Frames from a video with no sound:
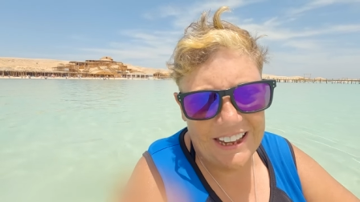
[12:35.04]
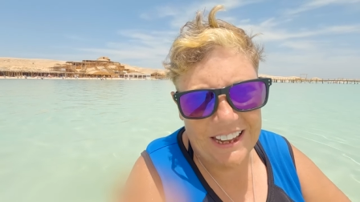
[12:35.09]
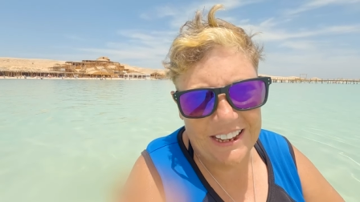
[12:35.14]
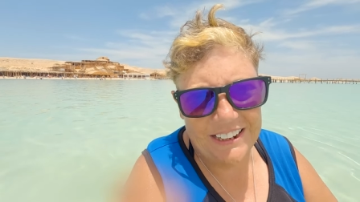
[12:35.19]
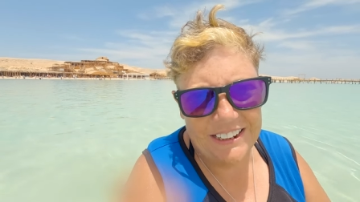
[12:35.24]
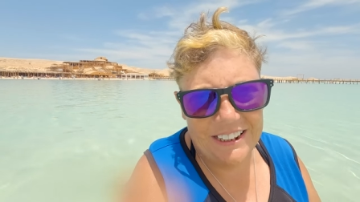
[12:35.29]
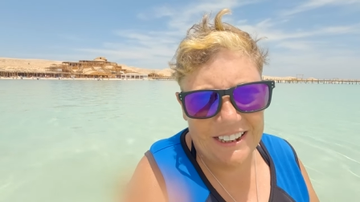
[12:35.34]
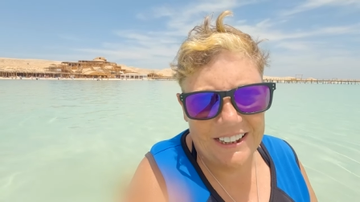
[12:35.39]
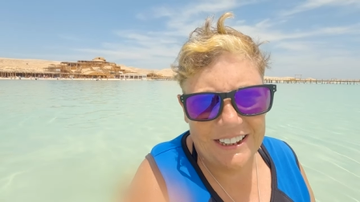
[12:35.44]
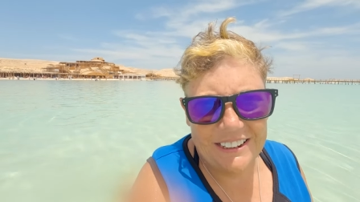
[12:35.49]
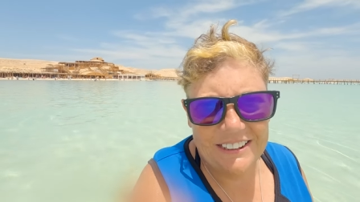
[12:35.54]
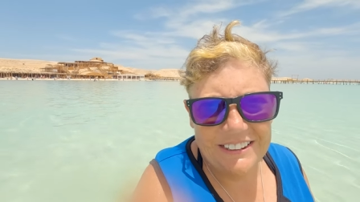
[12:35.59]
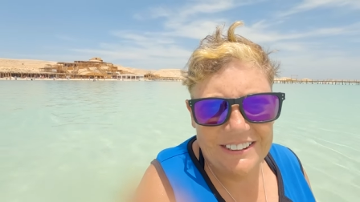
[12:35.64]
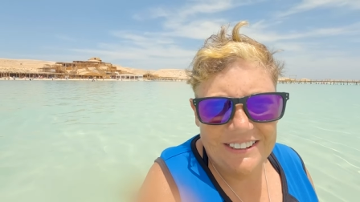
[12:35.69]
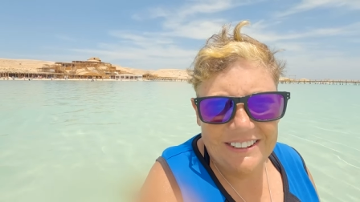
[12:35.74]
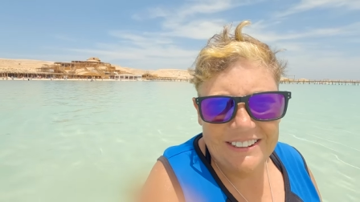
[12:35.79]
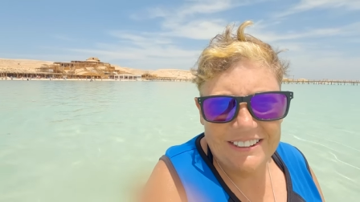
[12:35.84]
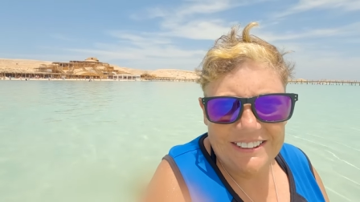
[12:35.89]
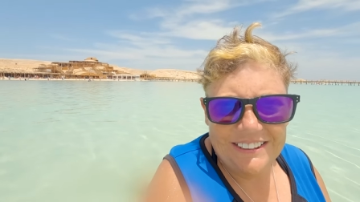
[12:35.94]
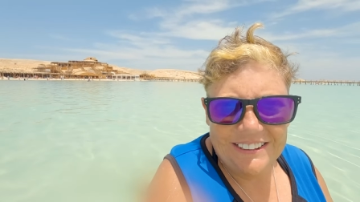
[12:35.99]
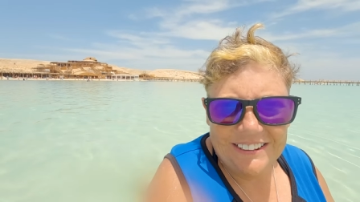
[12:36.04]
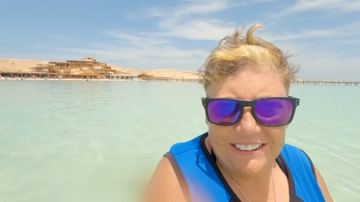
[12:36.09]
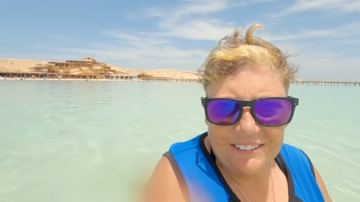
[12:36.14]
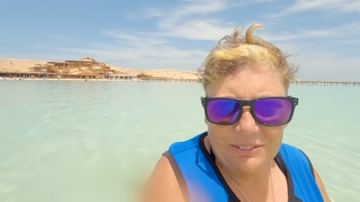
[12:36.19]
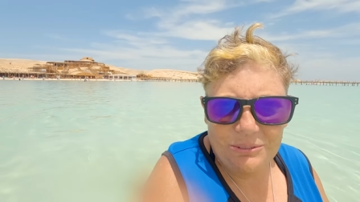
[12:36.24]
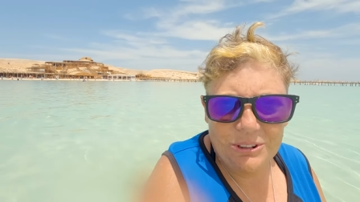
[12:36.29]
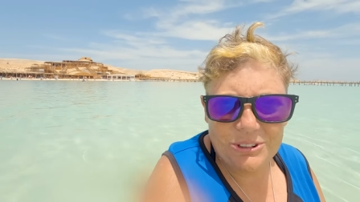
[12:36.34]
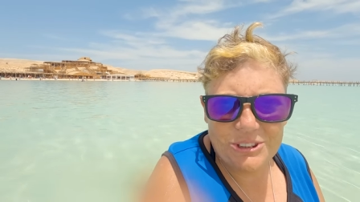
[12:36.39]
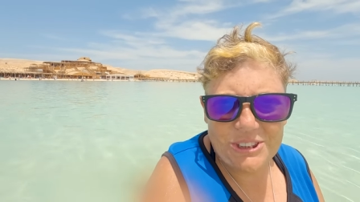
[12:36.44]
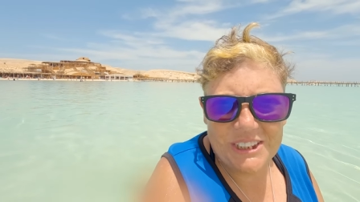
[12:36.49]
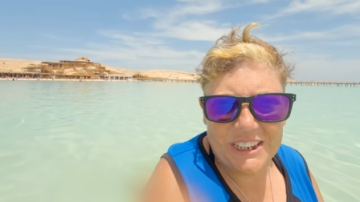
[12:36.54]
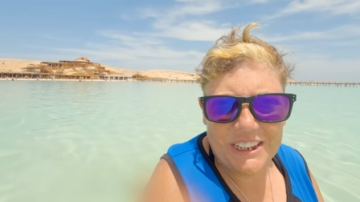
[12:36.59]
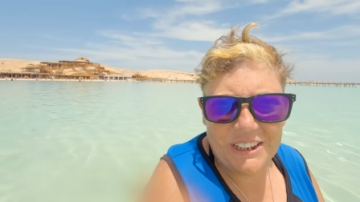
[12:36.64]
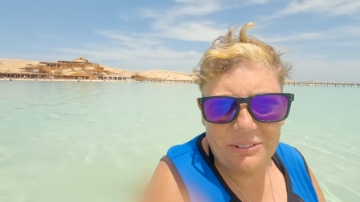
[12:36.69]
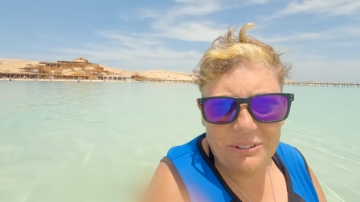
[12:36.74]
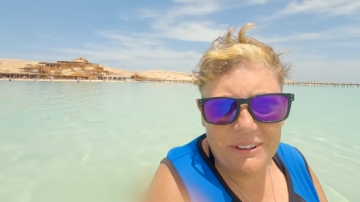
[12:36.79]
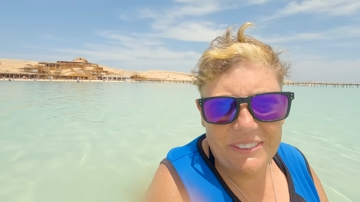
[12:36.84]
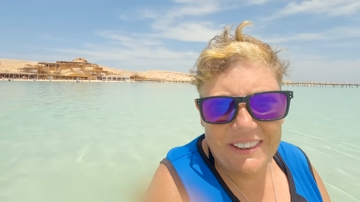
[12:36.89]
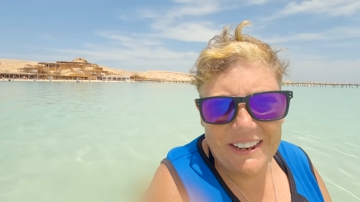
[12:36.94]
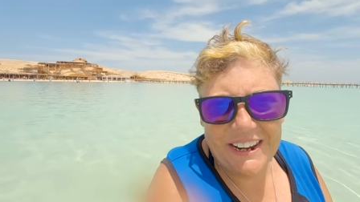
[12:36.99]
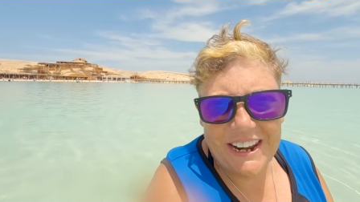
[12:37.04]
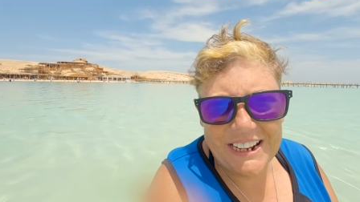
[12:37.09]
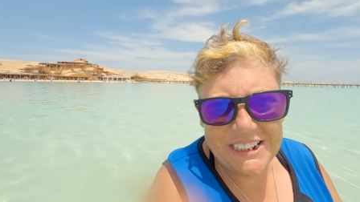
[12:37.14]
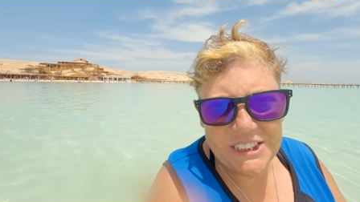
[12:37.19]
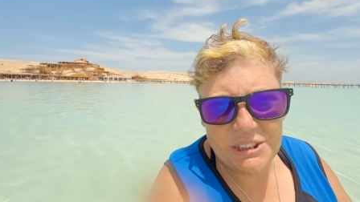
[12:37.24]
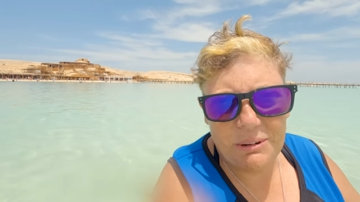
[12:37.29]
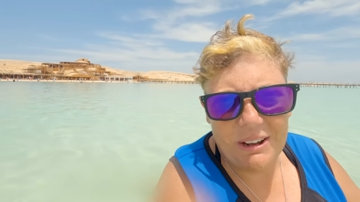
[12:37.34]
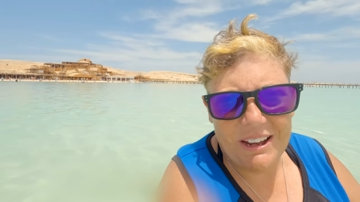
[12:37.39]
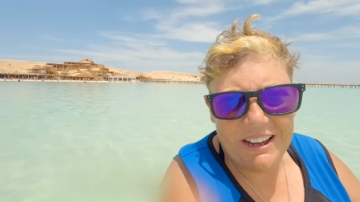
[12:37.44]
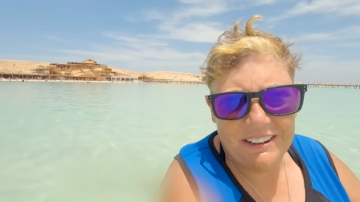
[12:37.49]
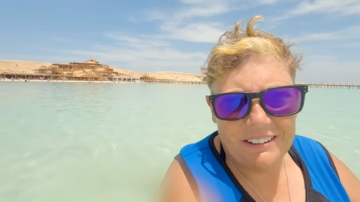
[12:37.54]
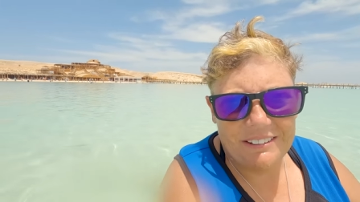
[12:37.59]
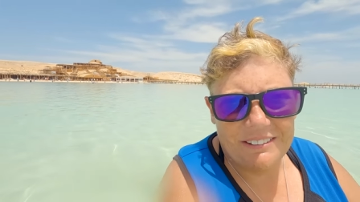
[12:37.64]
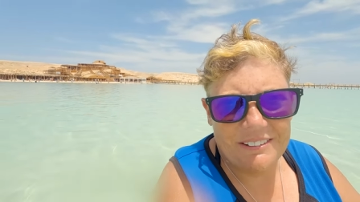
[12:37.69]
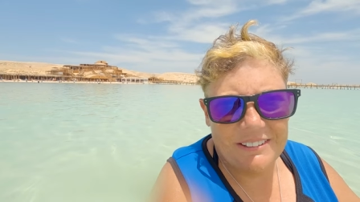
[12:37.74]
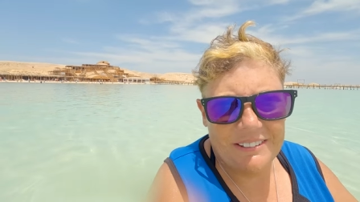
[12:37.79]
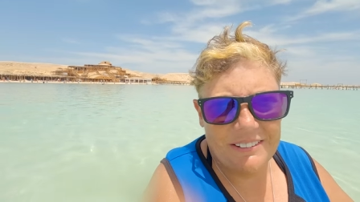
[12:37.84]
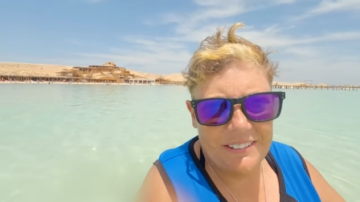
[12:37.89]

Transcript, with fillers: and uh, we'll see you in the next one.